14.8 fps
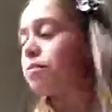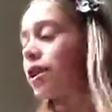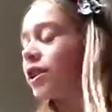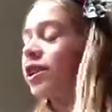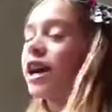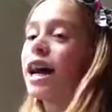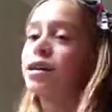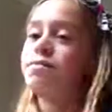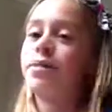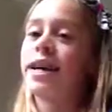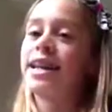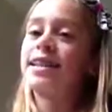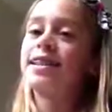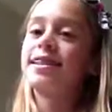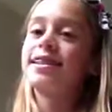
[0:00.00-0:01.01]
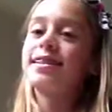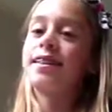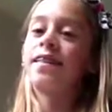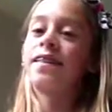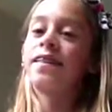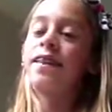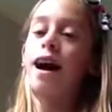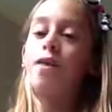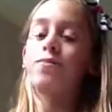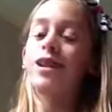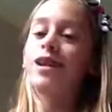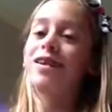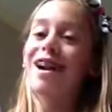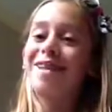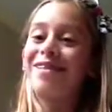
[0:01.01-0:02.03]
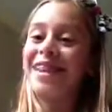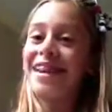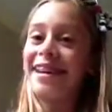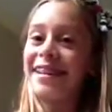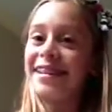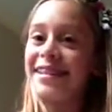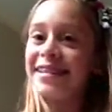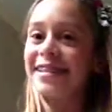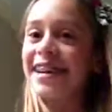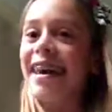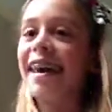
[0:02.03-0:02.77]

and your headband. So I'm going to grab those.